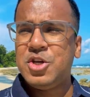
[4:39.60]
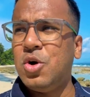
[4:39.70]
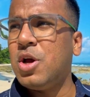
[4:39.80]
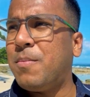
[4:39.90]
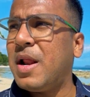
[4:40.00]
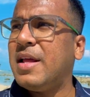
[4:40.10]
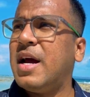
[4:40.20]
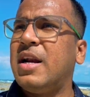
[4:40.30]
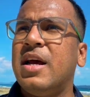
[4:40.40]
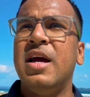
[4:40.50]
sure you apply
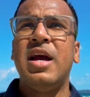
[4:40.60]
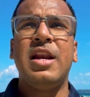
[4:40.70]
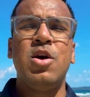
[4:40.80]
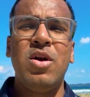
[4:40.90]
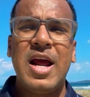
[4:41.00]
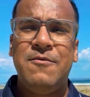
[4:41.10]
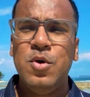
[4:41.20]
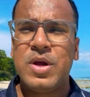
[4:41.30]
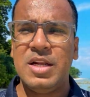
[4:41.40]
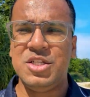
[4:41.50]
that and your life
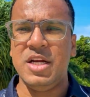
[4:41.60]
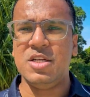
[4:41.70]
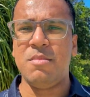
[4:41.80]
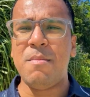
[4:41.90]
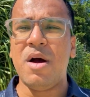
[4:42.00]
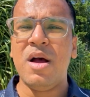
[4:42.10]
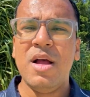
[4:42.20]
too can change. Remember,